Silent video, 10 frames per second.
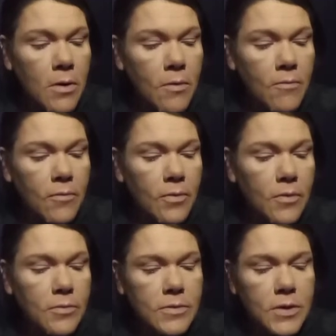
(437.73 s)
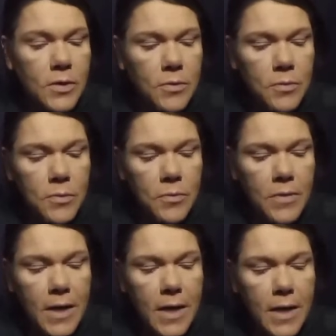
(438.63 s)
For those of you
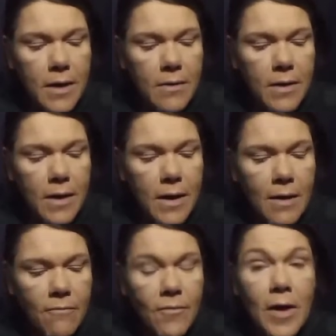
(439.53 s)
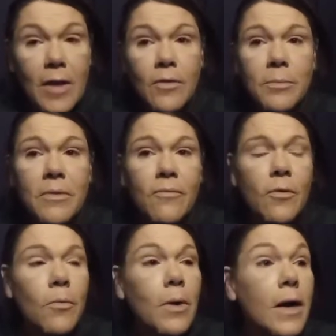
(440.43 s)
that have followed me for
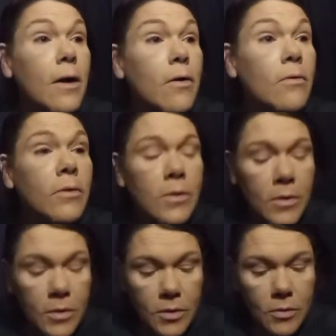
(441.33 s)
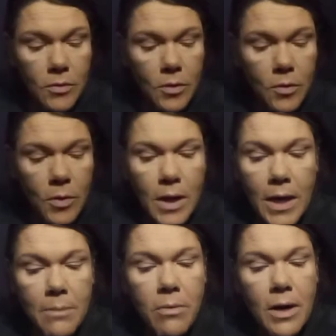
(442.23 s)
a while, you know
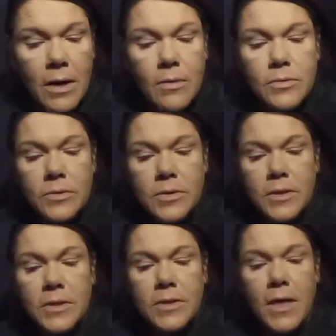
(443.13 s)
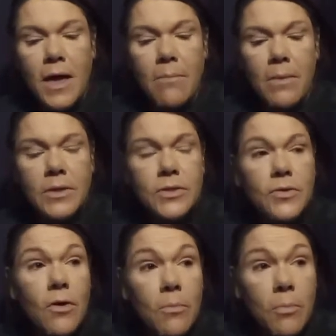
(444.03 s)
eyebrows is not my
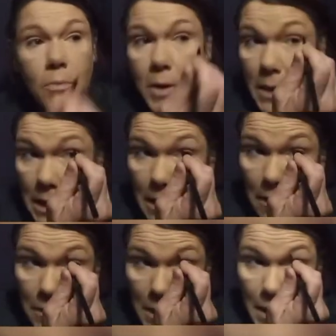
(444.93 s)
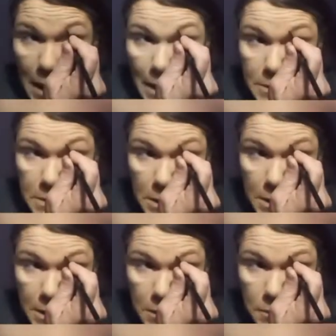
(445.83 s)
strong point, and that I actually
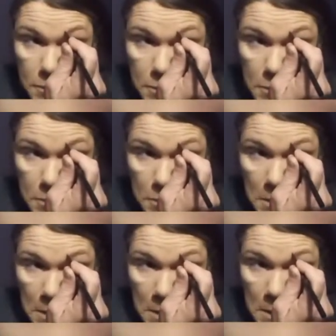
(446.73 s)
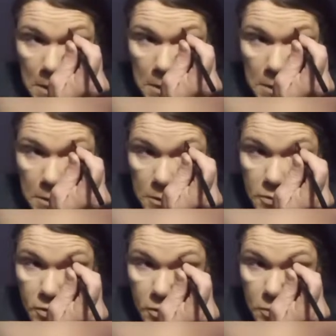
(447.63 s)
used to
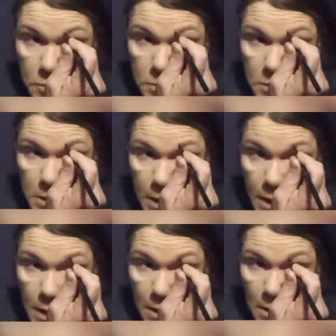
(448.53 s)
just use a